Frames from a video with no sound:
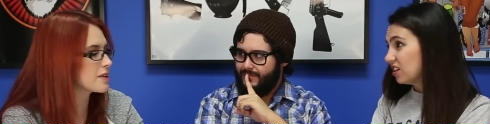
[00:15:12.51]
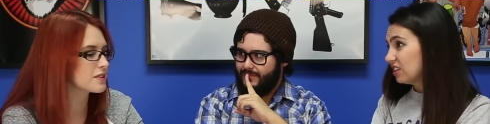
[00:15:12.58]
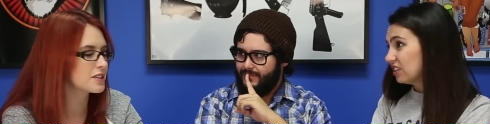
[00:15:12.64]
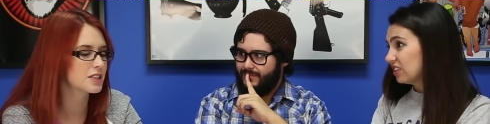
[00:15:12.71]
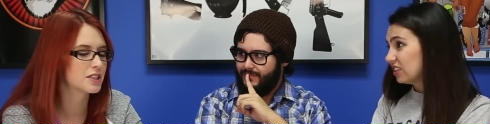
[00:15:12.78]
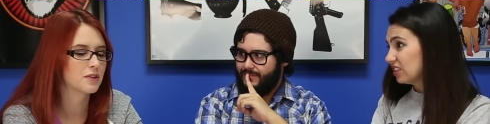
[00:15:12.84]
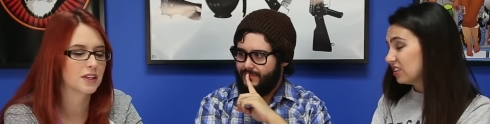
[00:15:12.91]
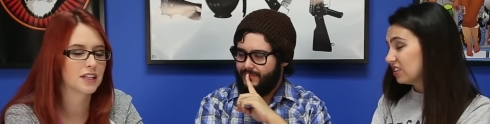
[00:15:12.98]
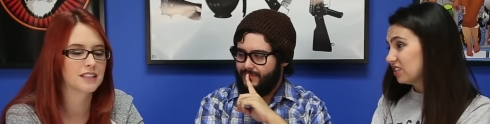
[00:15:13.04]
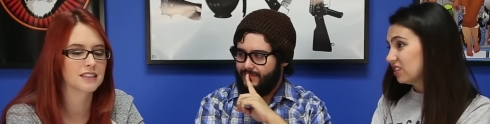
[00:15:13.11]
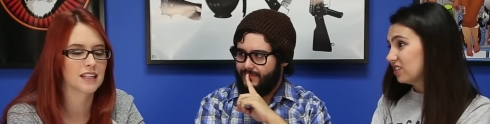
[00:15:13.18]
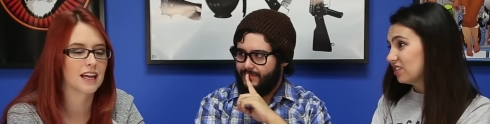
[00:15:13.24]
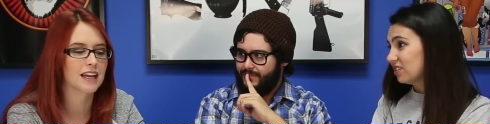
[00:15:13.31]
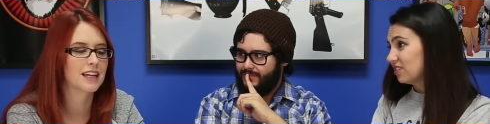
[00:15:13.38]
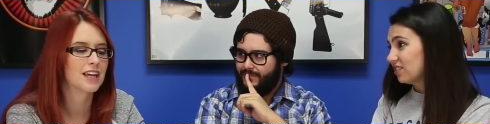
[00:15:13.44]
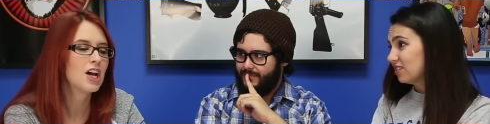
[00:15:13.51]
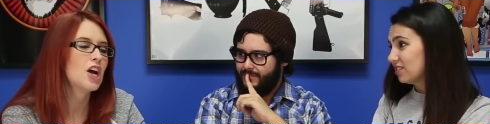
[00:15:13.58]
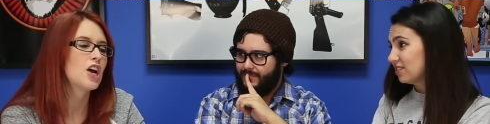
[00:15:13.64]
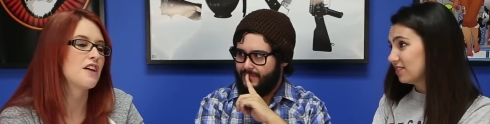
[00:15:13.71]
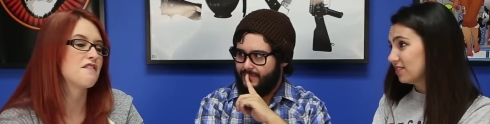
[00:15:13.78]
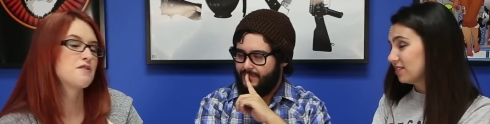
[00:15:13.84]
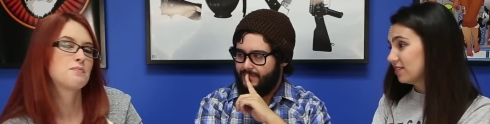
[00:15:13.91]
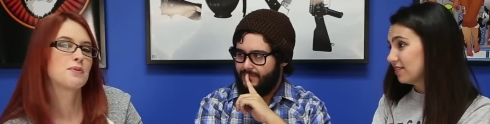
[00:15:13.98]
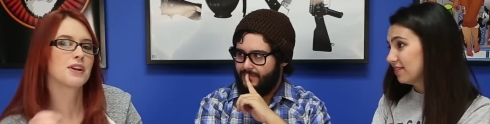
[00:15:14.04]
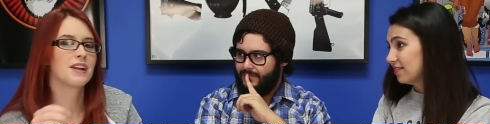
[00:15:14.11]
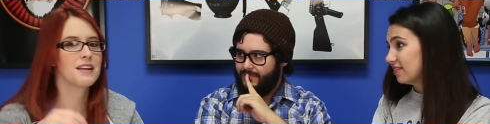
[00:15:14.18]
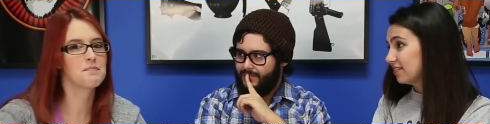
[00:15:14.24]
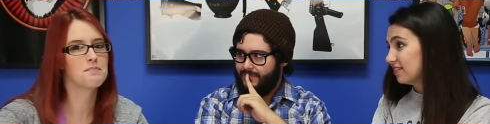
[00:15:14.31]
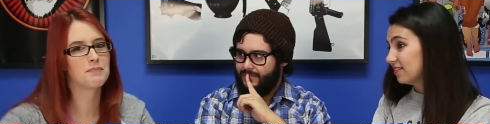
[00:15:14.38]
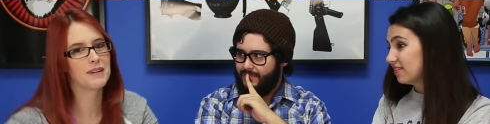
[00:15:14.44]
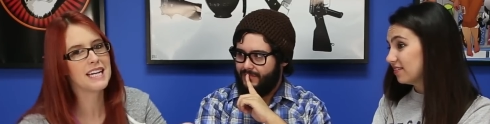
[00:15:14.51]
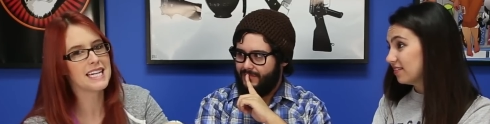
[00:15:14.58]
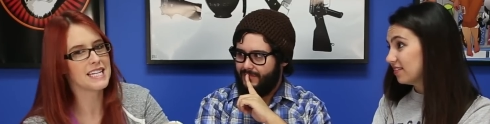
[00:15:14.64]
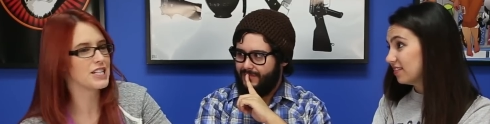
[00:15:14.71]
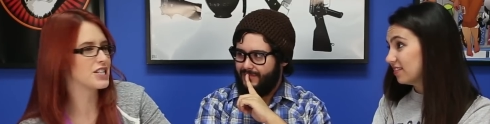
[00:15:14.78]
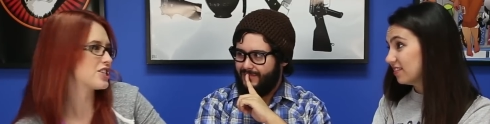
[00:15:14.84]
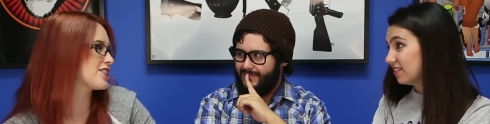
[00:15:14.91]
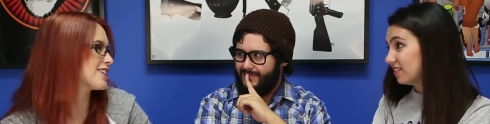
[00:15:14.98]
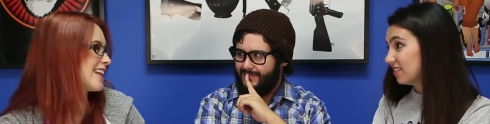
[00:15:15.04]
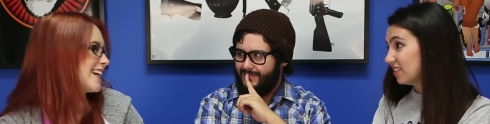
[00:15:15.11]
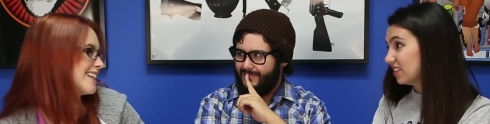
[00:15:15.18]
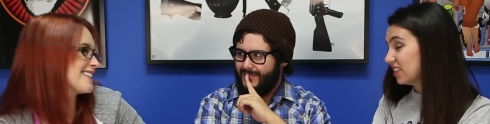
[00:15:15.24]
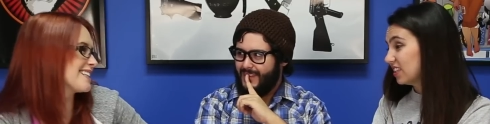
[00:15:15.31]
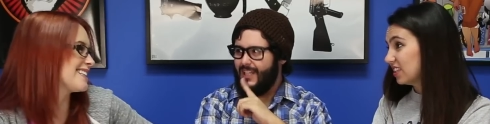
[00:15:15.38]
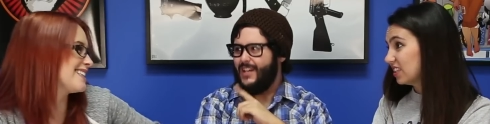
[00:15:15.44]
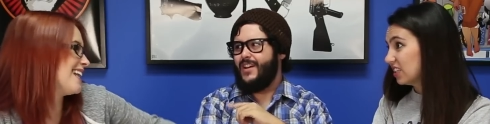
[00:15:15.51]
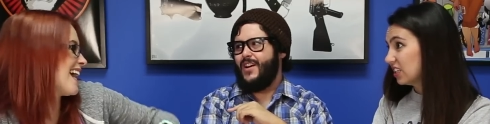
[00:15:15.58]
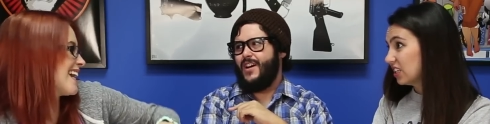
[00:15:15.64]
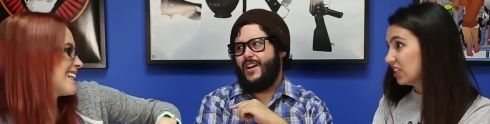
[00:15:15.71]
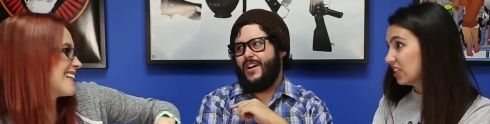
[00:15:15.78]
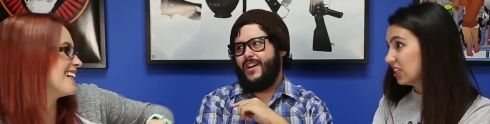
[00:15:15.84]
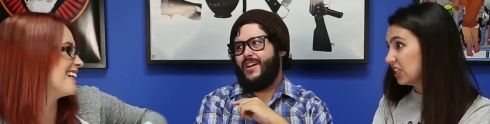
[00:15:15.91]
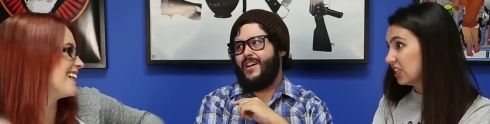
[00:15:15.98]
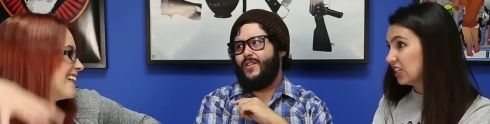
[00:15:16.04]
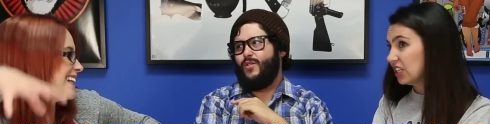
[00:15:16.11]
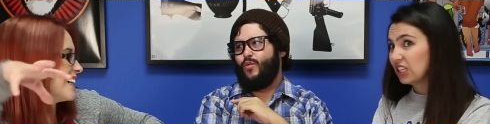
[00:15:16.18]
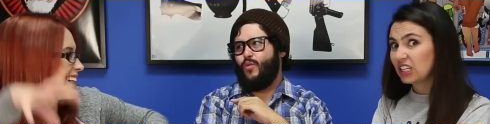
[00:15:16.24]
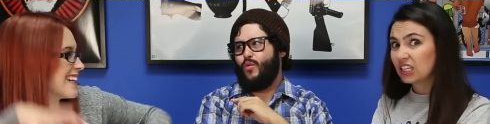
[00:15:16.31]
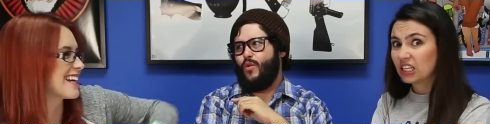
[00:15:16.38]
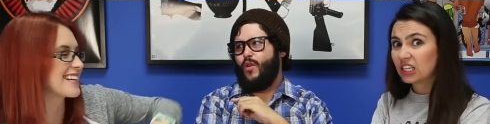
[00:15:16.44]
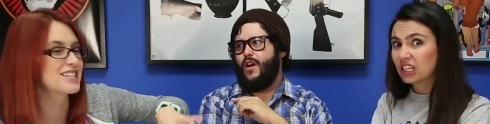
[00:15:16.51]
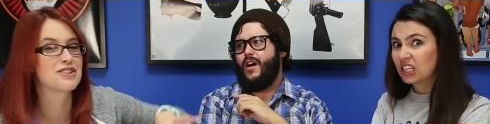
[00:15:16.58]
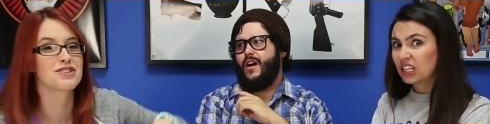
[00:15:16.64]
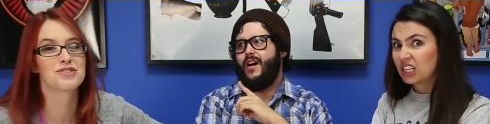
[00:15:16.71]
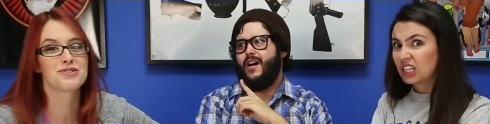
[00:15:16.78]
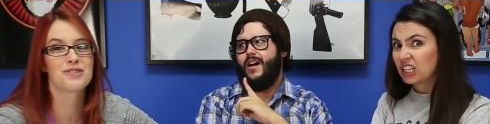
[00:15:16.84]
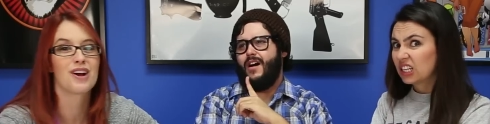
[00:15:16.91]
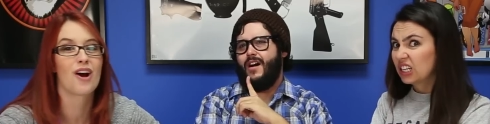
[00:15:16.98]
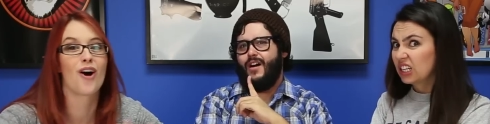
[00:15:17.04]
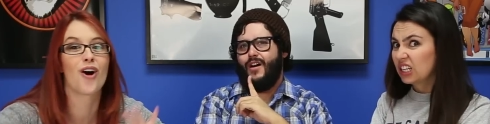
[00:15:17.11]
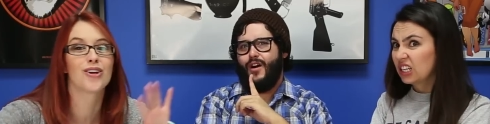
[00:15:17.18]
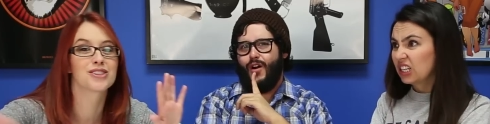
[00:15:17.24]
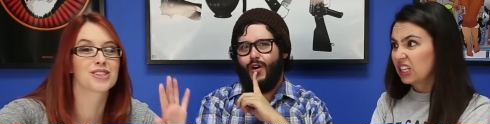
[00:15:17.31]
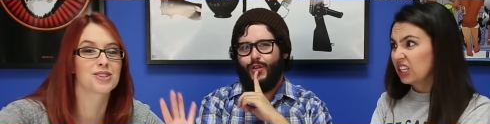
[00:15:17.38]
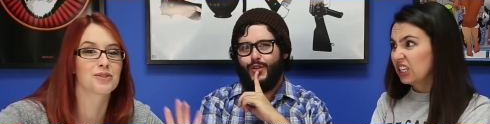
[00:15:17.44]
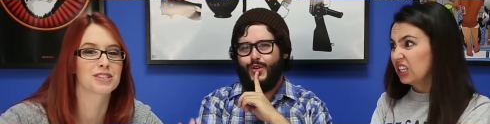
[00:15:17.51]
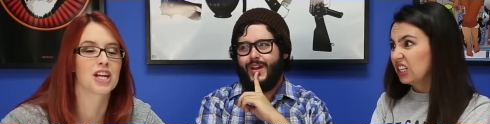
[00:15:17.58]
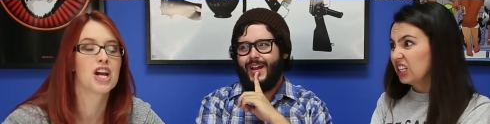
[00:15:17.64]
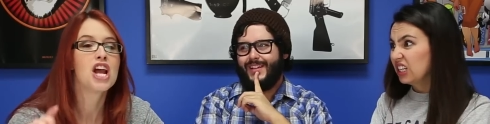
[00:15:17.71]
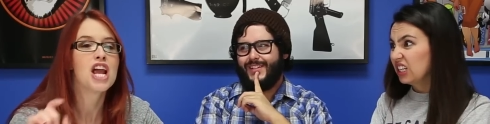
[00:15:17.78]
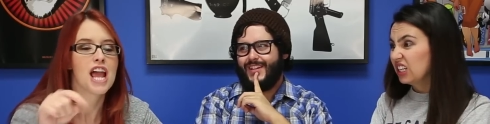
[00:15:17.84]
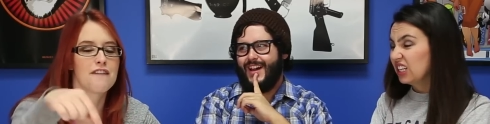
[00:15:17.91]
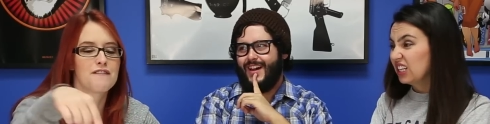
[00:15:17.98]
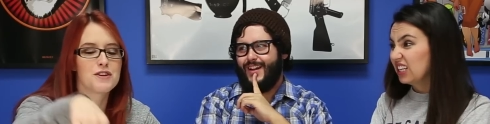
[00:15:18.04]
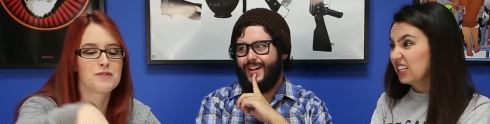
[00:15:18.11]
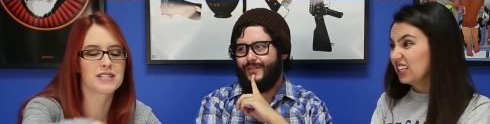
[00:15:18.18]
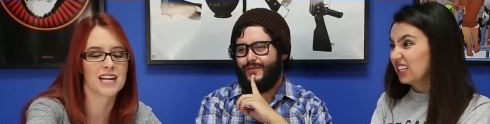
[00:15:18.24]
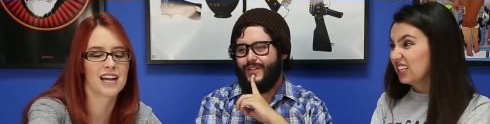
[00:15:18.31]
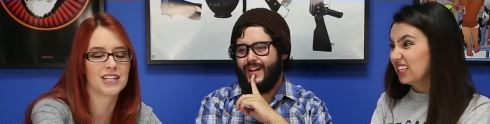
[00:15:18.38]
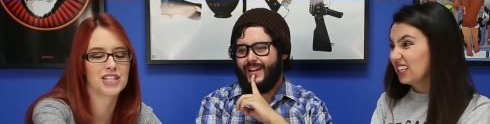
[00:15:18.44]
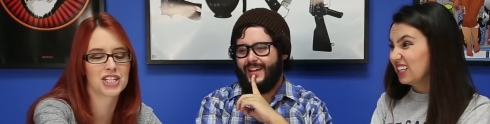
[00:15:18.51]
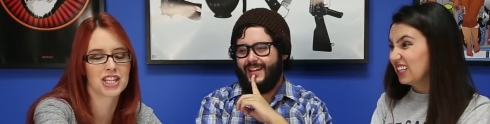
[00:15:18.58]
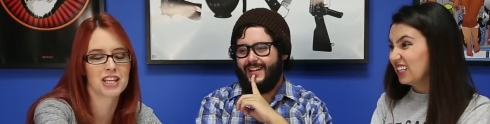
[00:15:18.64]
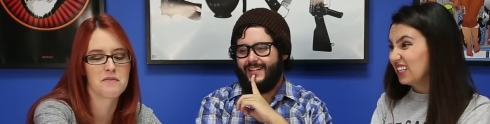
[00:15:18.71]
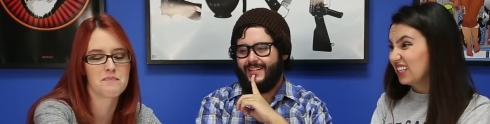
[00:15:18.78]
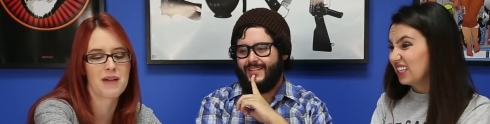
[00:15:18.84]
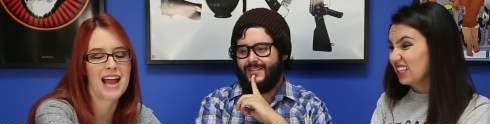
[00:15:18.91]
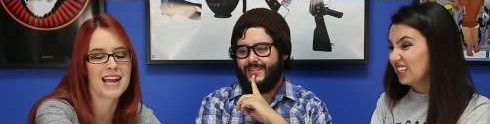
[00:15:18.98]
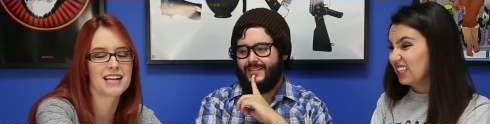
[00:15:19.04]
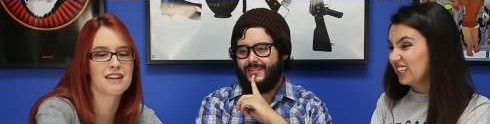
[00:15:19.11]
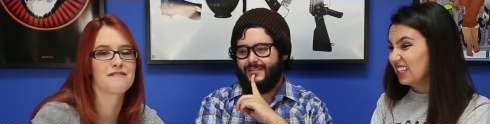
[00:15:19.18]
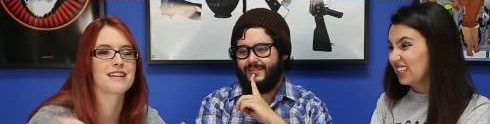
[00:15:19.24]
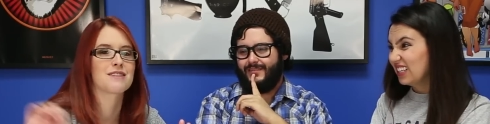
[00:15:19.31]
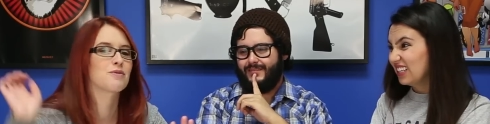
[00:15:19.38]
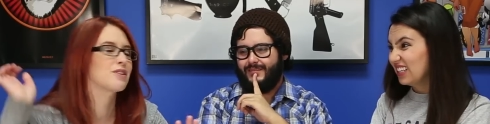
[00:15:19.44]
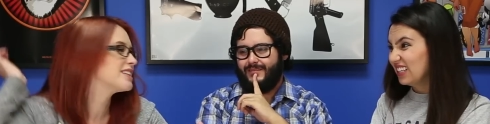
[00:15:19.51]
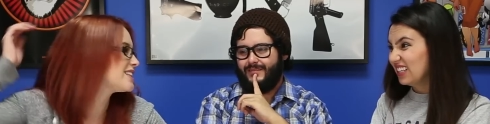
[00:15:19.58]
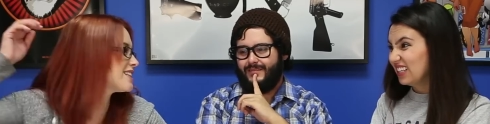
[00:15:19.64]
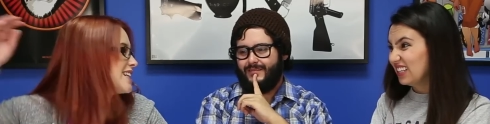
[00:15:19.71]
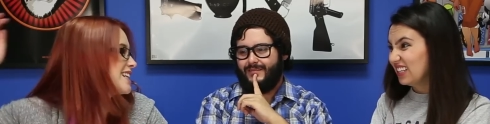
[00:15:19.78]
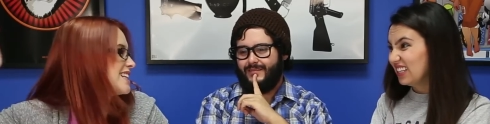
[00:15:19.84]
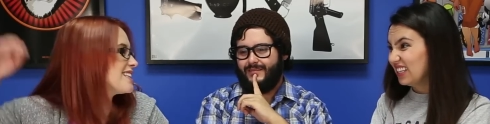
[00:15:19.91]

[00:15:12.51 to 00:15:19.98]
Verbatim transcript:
Speaker 1: We used to do things like if you put it in bleach, like does that kill it? Like Whoa, all sorts you guys of. Got if you touch the back of it, will it sting